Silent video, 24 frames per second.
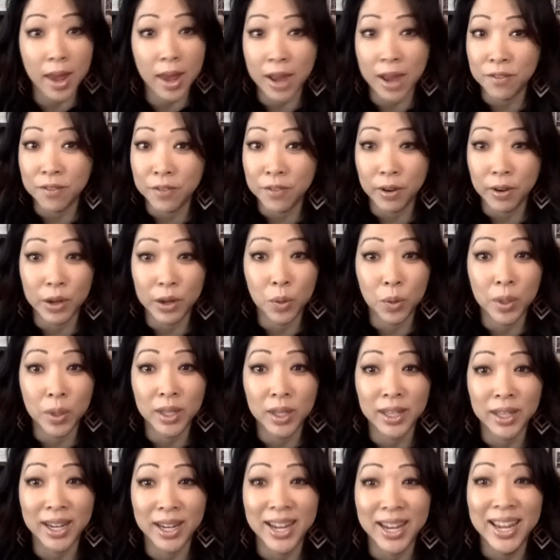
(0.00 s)
and very
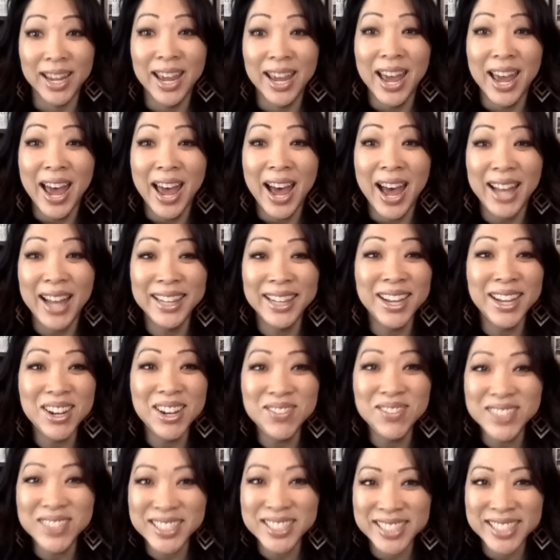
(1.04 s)
quickly.
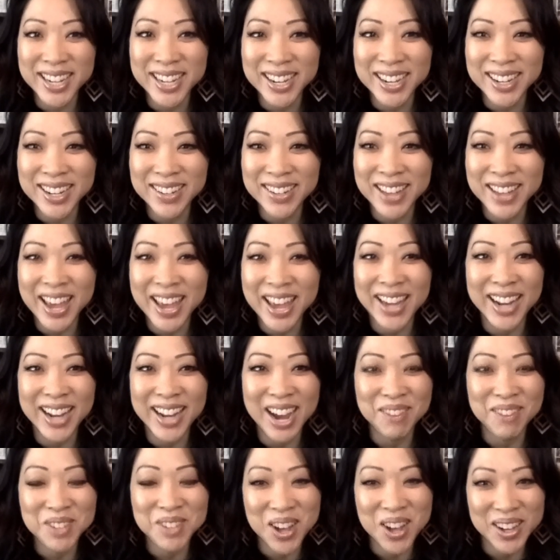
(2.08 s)
Hello, Michelle. And
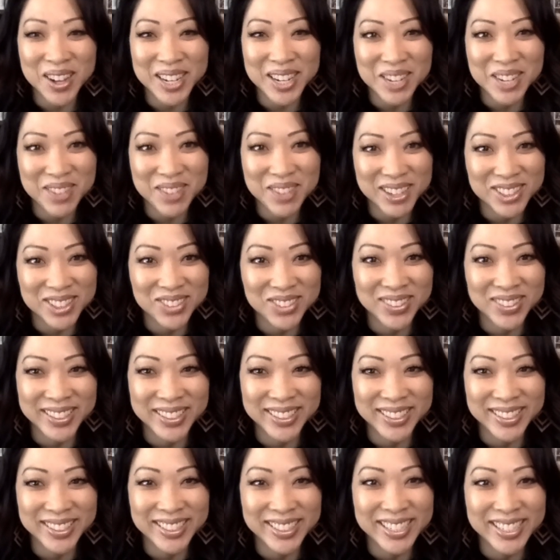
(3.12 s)
I'm talking about
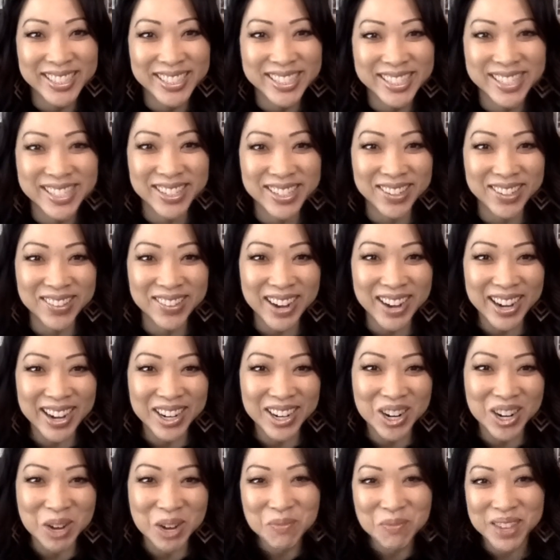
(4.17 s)
Twitter. And so I
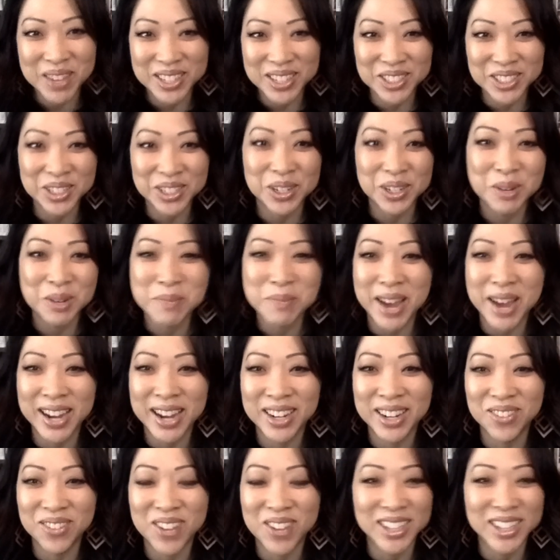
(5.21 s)
hope that you go
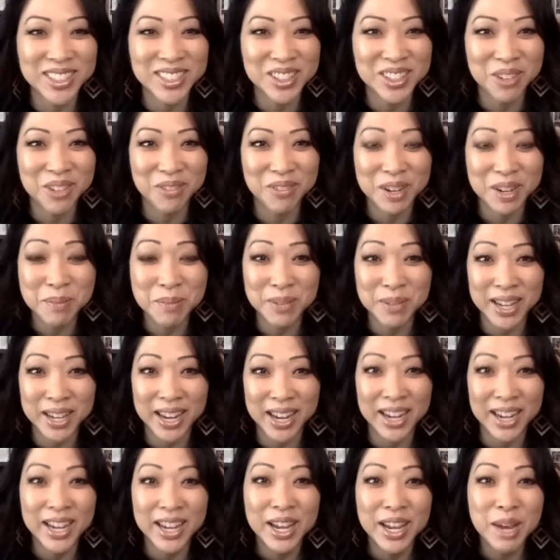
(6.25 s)
back and watch the
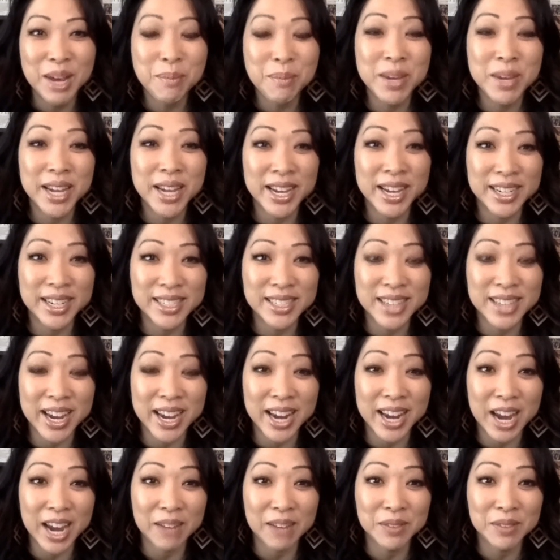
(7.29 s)
replay, because I
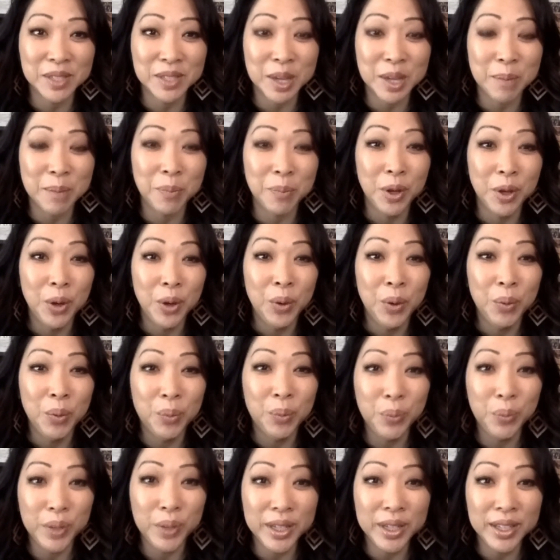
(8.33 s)
have some
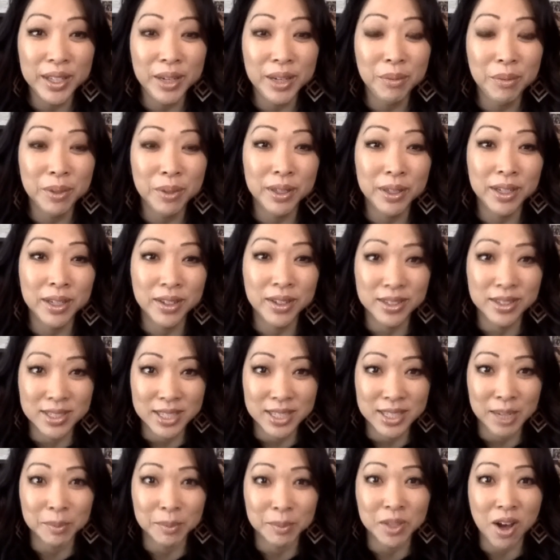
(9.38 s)
really, really good
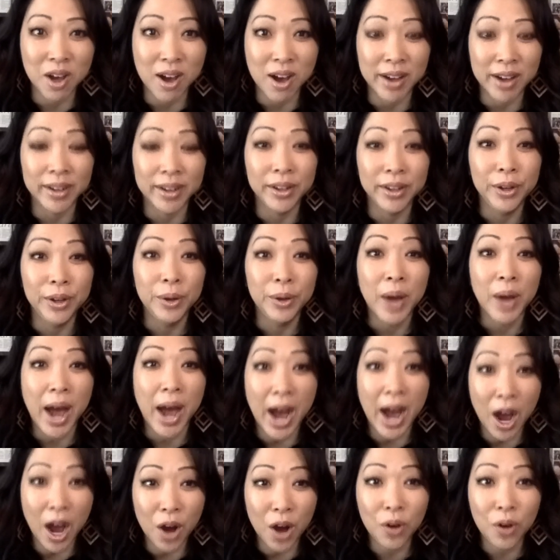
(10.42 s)
tips on
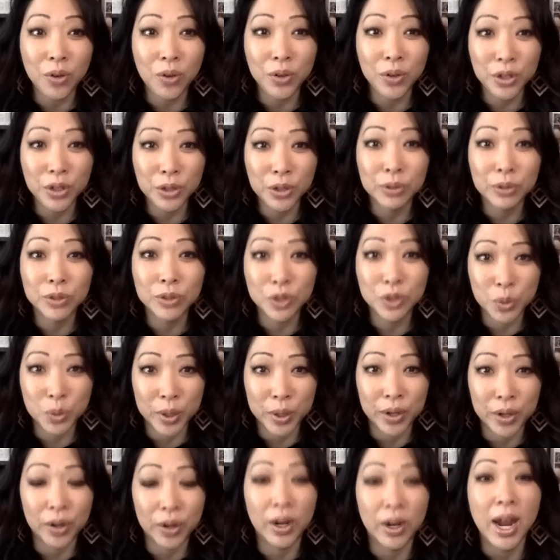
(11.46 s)
how to use
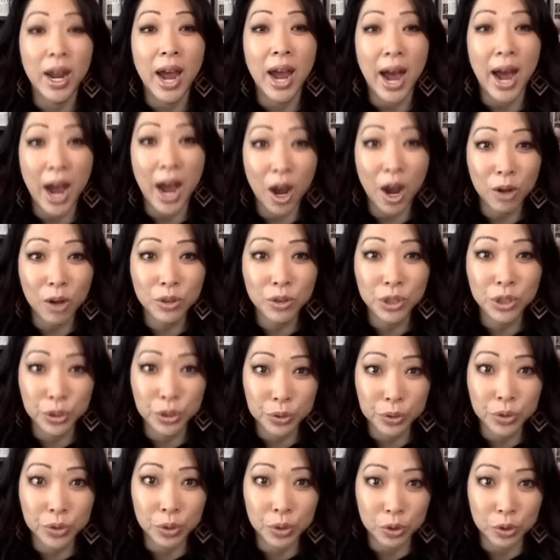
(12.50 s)
Twitter, how to
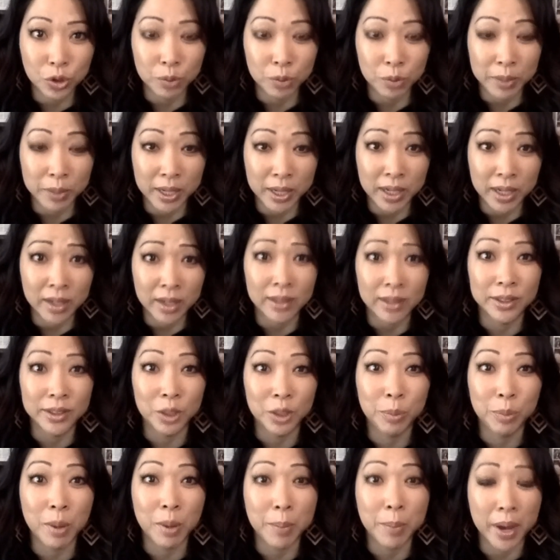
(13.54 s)
use social media a
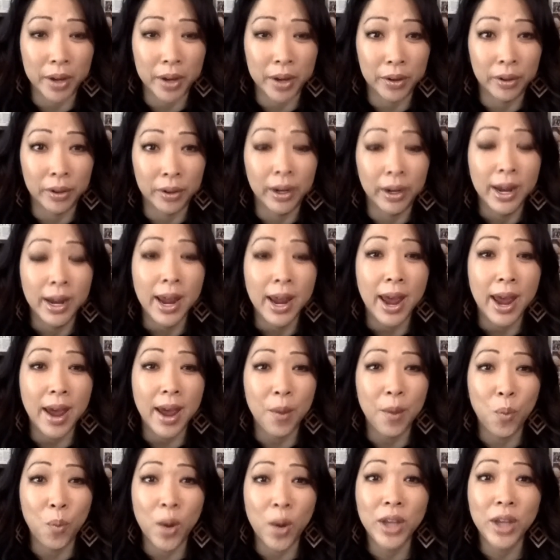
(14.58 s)
little bit better
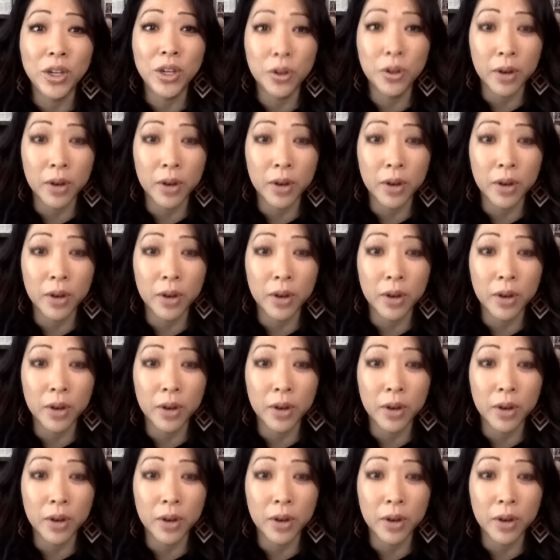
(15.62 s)
when